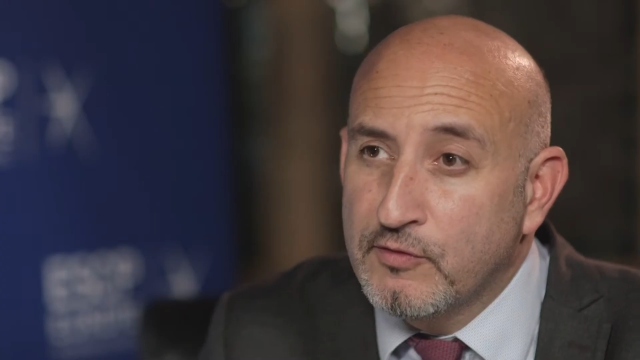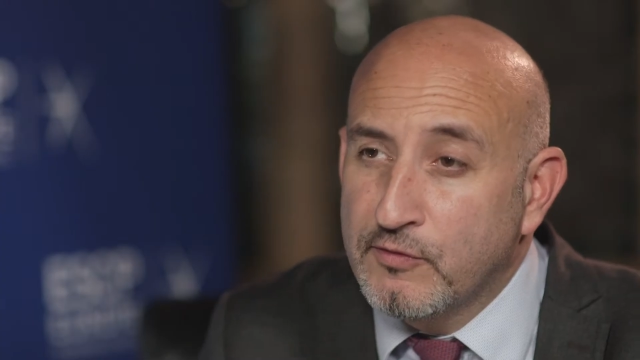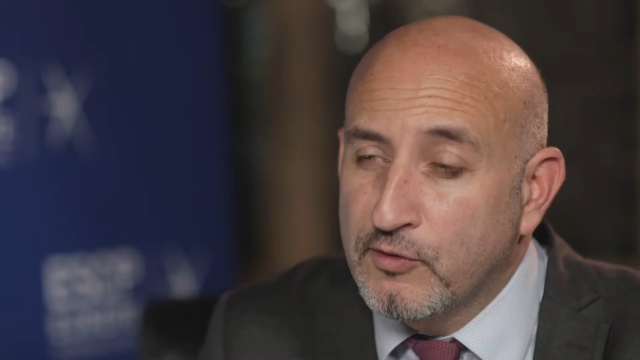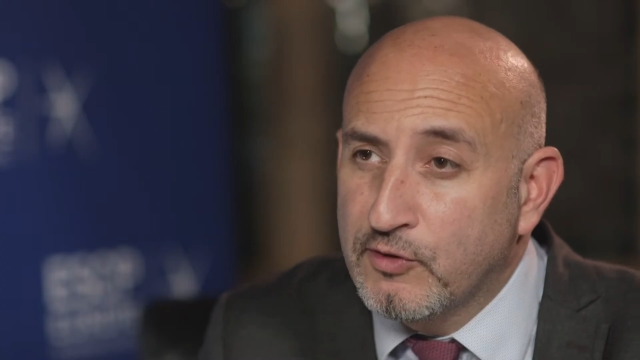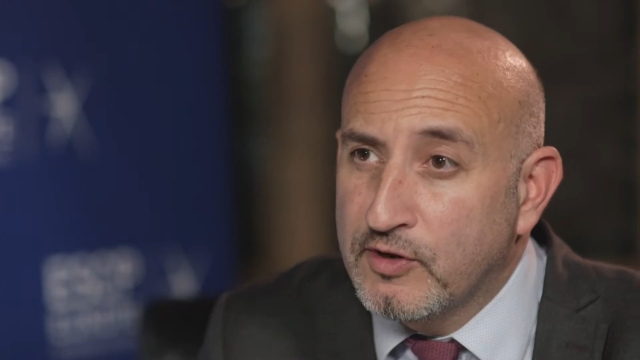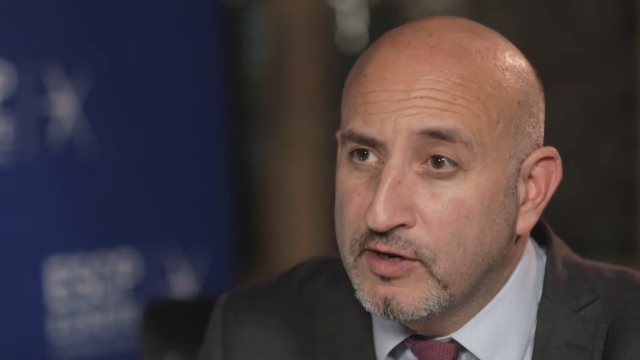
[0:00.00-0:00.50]

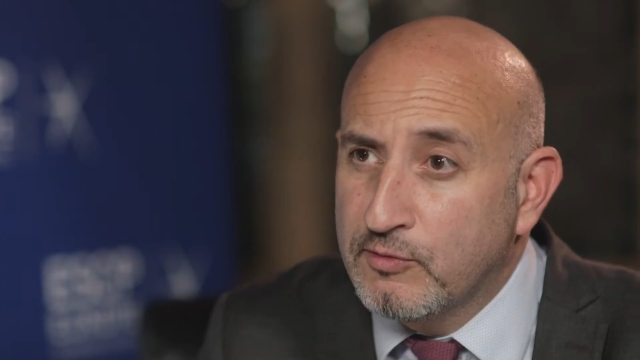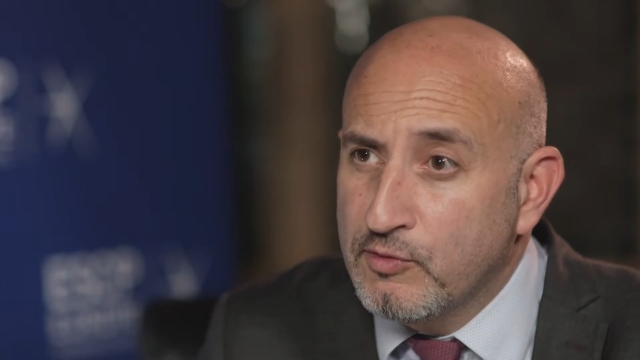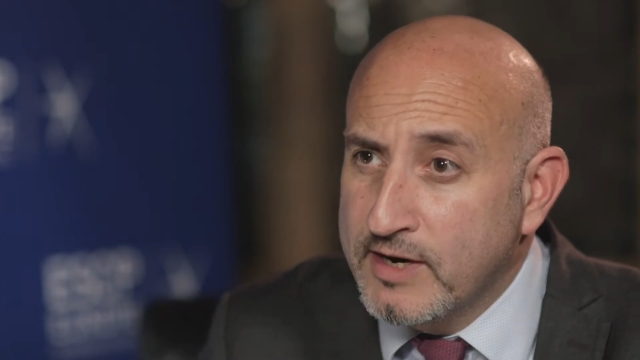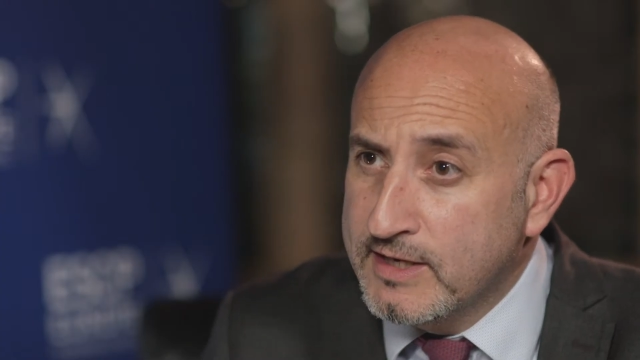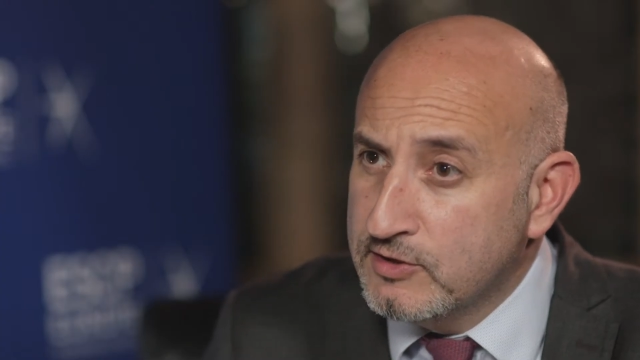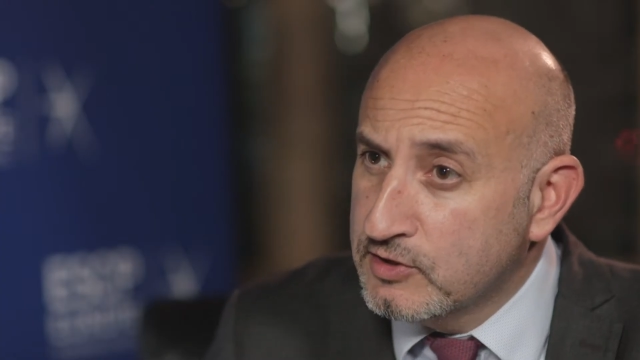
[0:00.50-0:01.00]
for a
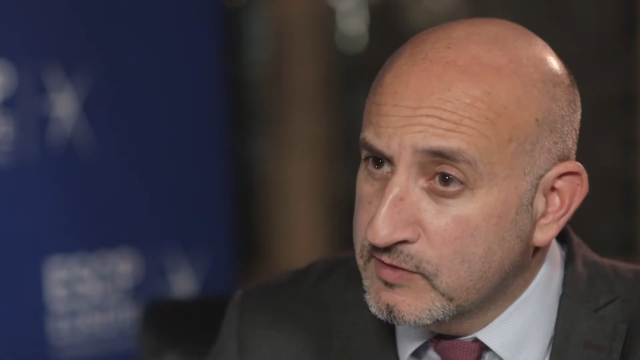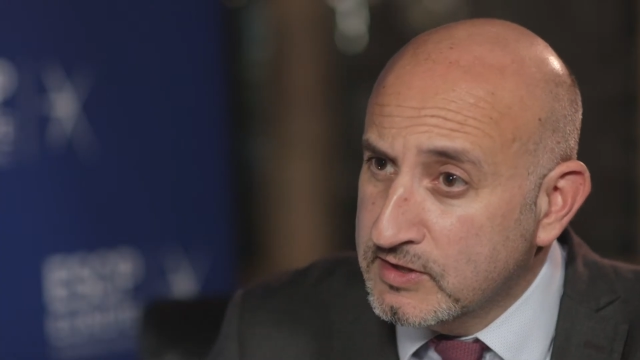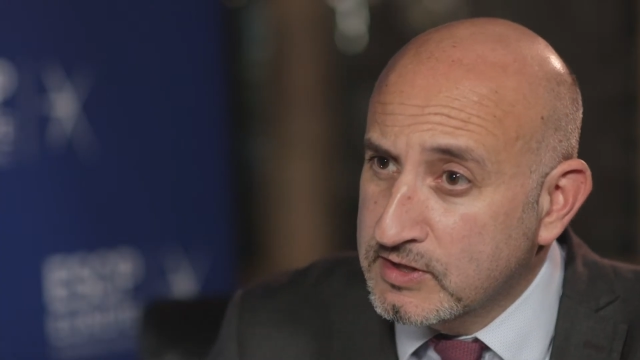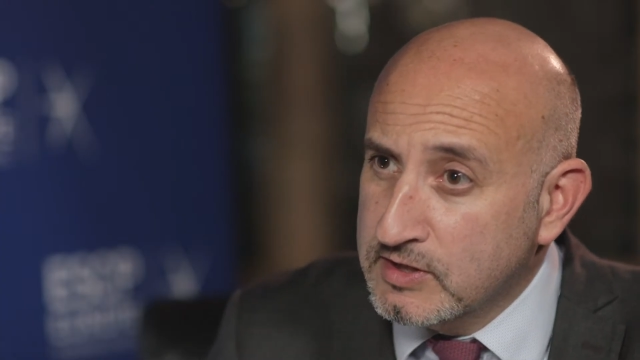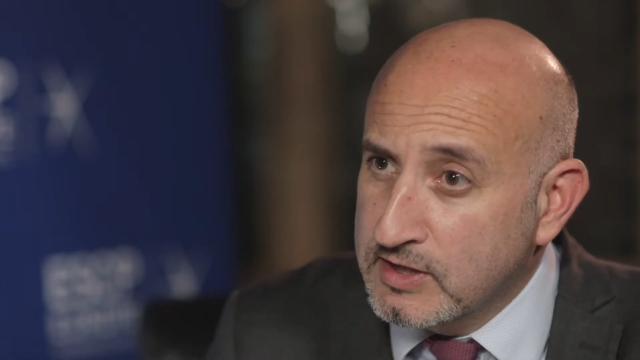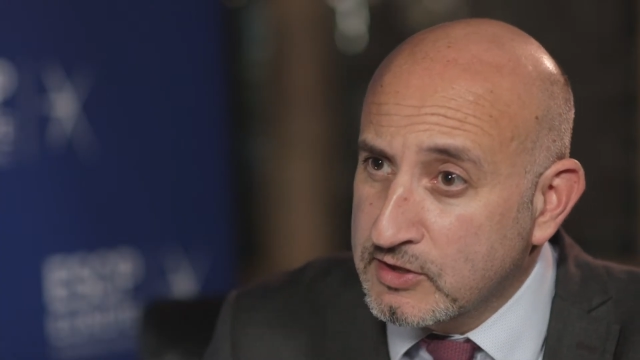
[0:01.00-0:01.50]
range of
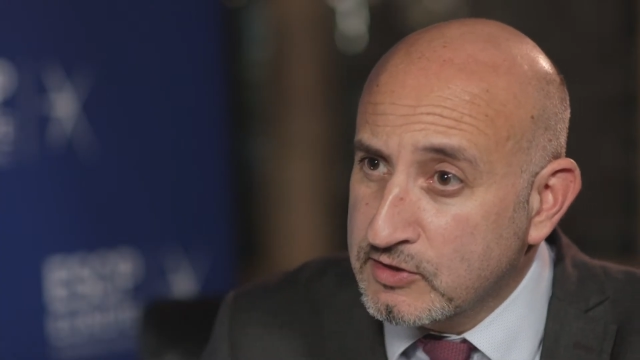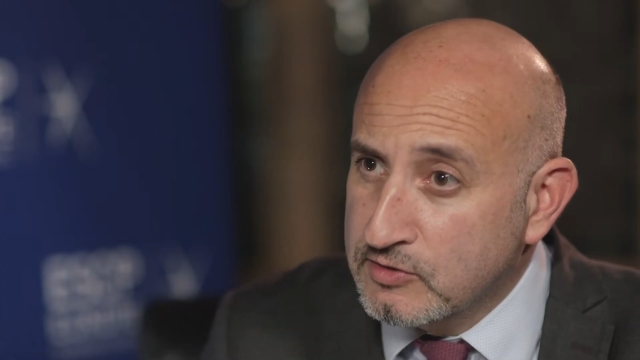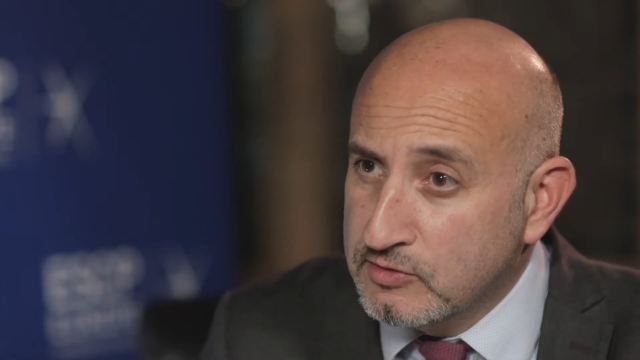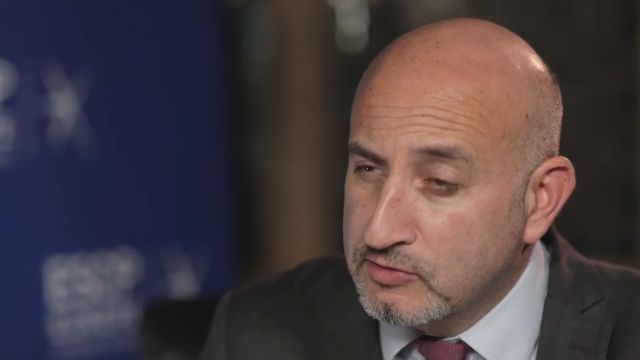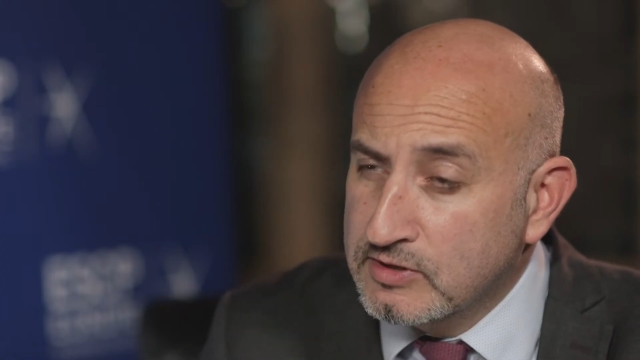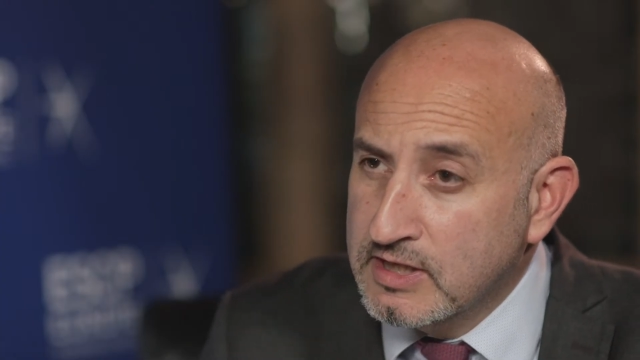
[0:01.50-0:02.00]

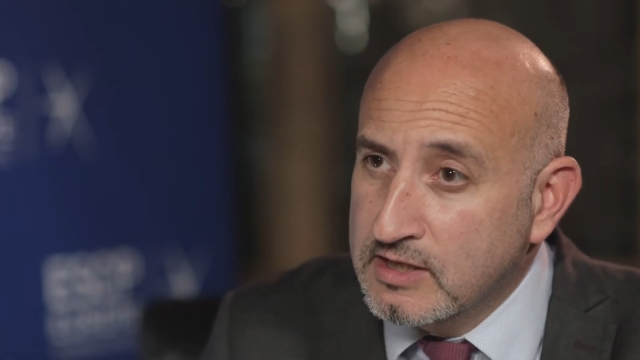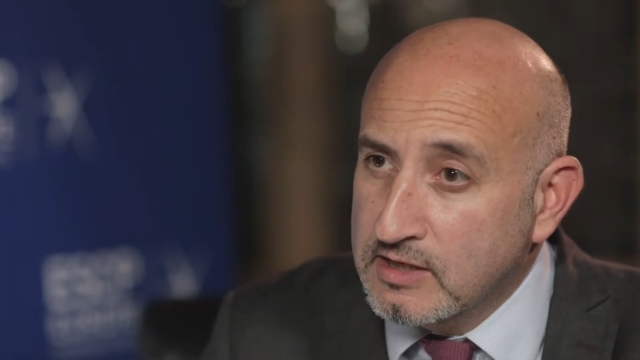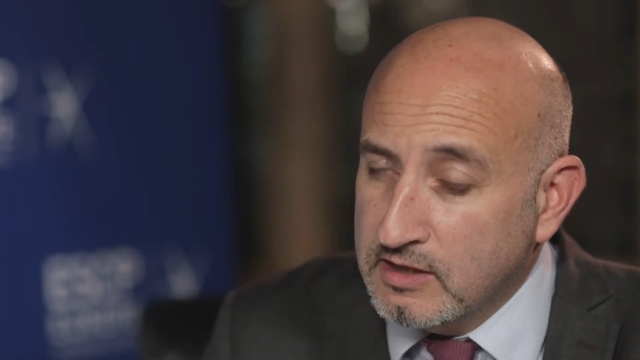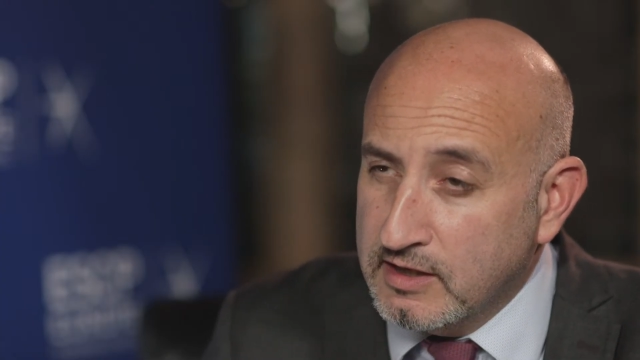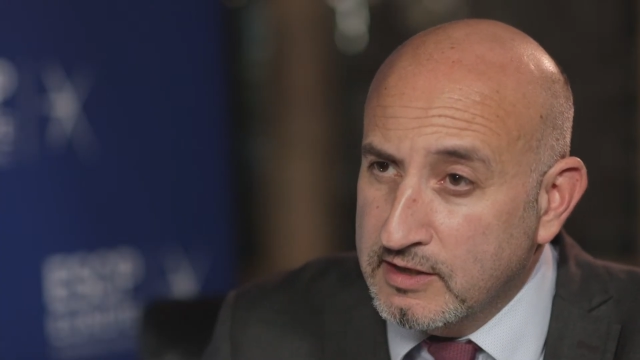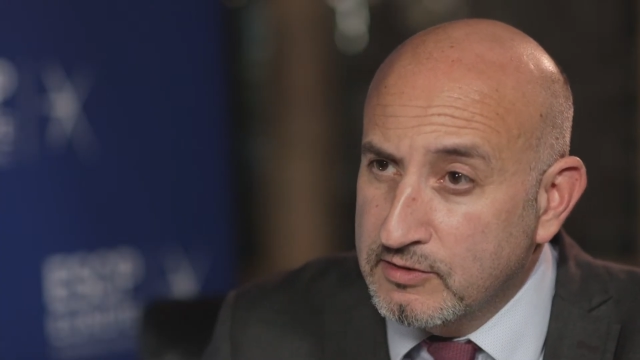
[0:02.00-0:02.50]
international
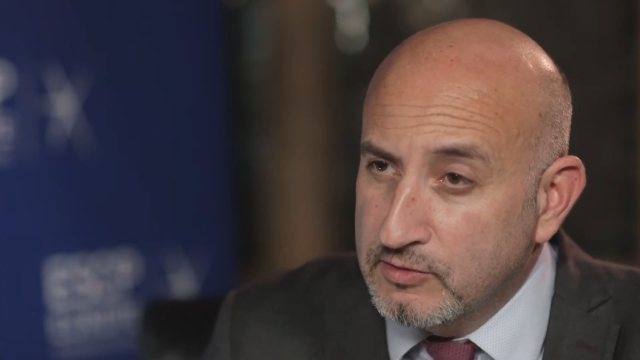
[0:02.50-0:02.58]
client